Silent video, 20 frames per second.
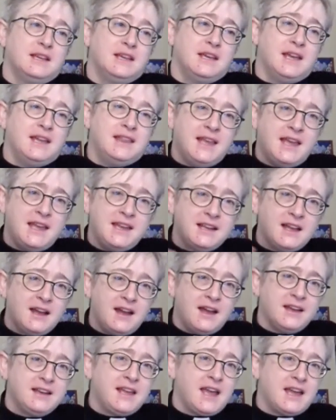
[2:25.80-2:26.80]
And then
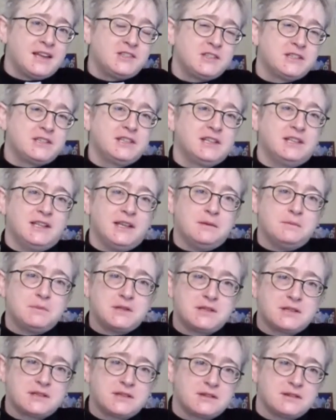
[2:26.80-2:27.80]
God catches a
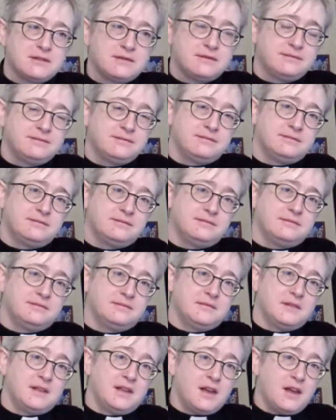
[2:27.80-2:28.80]
glimpse
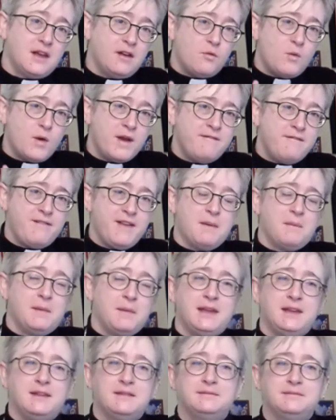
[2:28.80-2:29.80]
of one
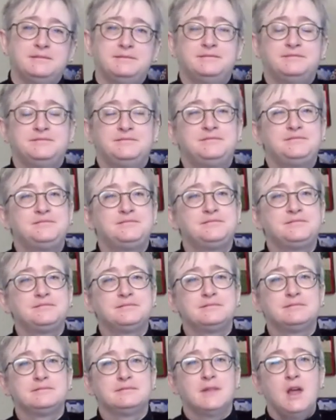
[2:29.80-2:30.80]
family.
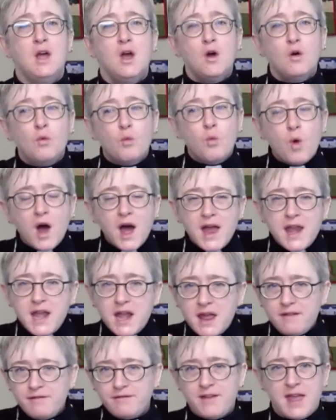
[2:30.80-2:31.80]

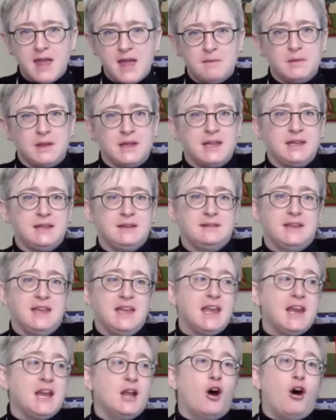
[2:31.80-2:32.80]
One family
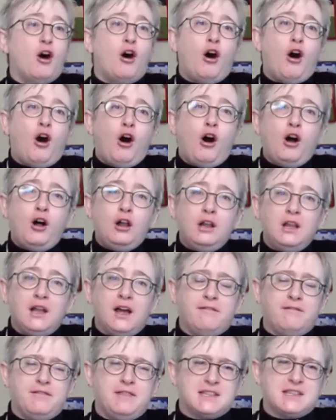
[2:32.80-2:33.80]
in all
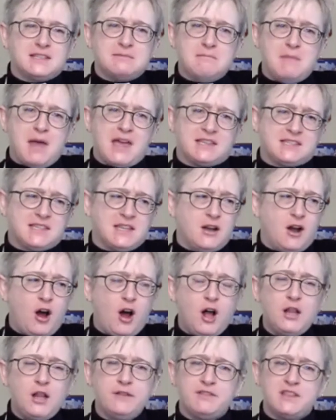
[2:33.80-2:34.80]
of this mess and
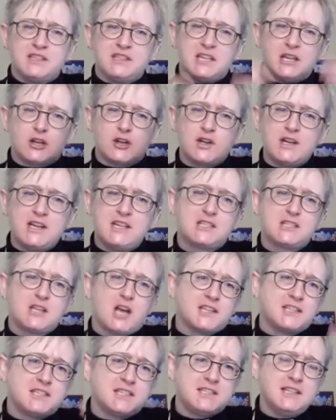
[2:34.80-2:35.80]
all of this increased
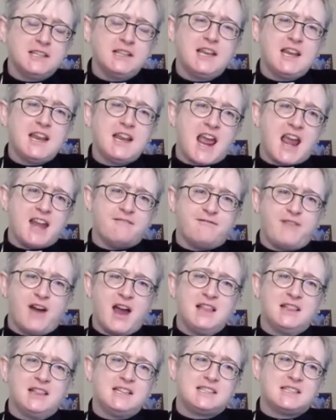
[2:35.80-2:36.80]
hostility and
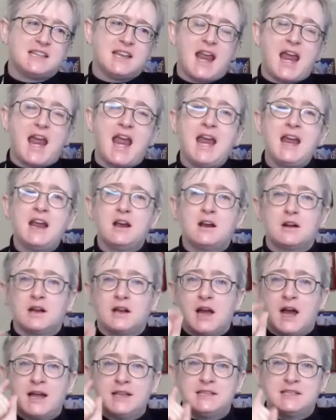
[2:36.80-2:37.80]
violence and anger,
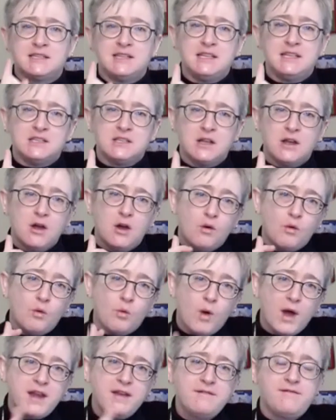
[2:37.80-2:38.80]
God sees
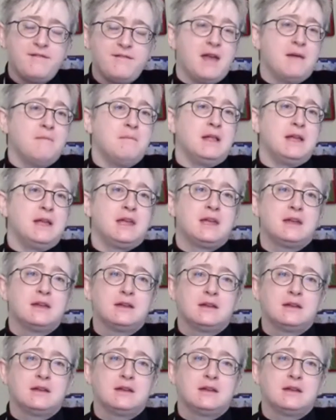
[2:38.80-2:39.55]
one family